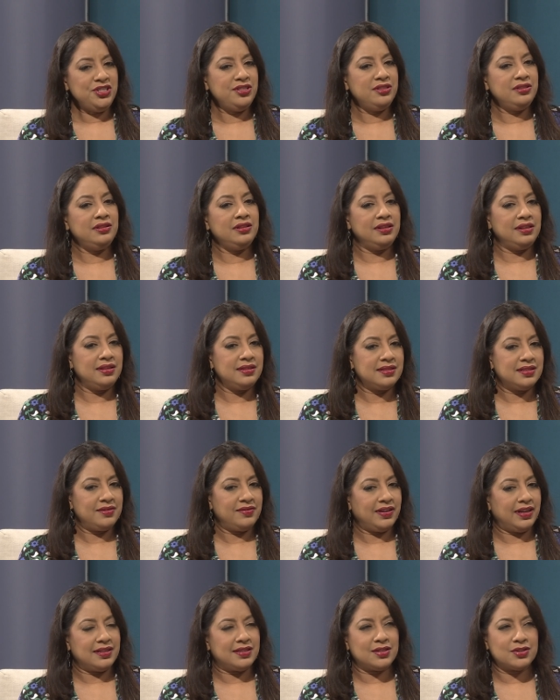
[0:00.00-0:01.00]
much do these
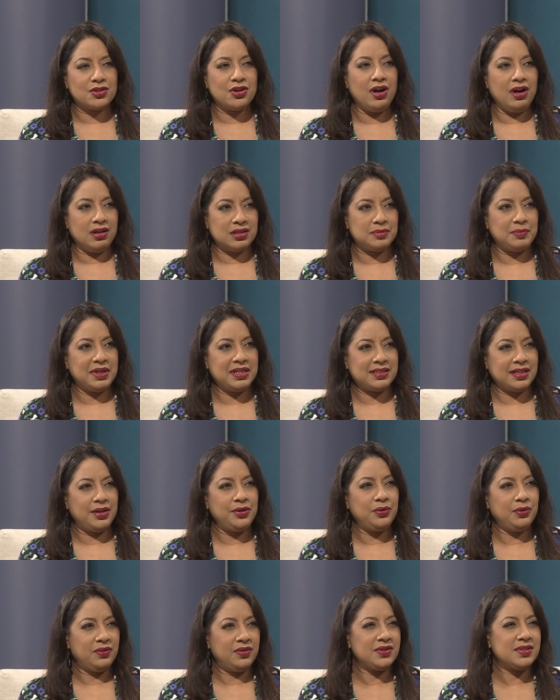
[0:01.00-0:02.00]
devices cost? Because
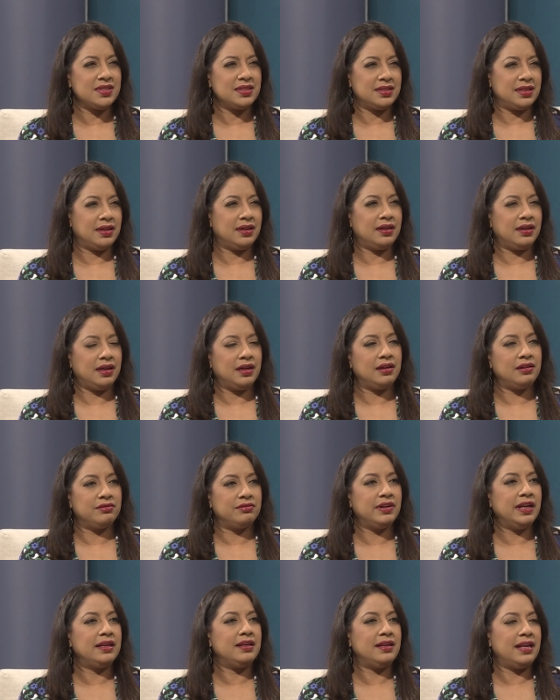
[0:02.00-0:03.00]
I know this is a,
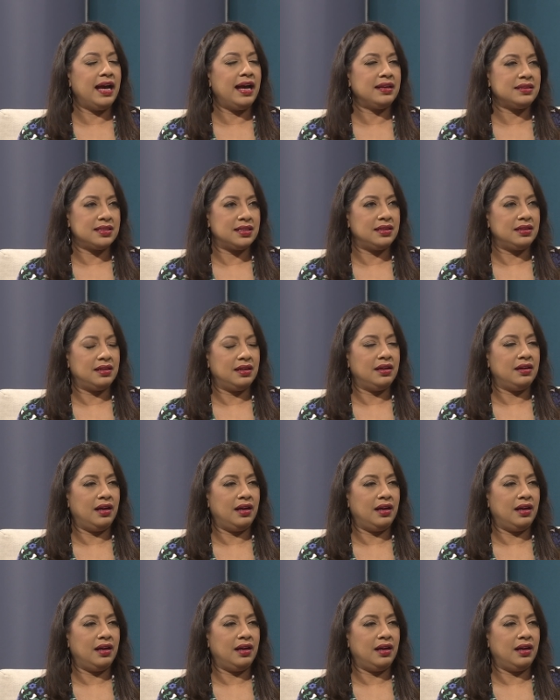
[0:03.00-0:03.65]
a run that